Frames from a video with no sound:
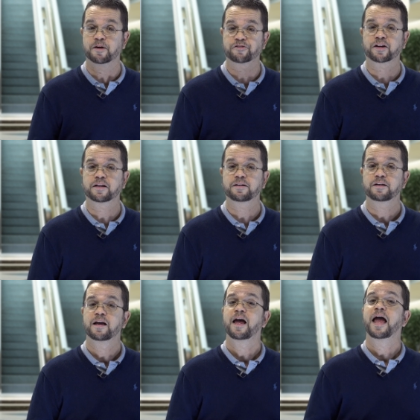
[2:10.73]

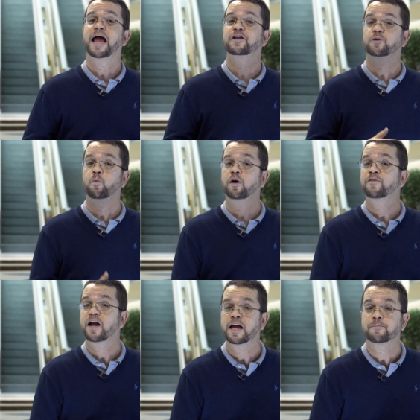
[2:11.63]
Michigan, and to
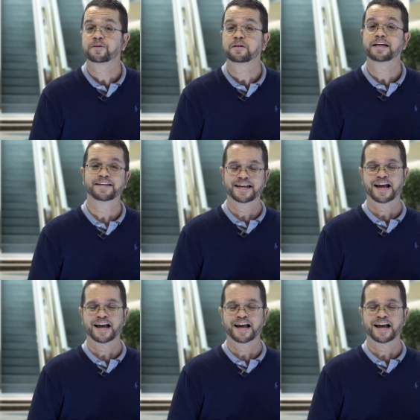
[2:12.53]
Wolverhampton in the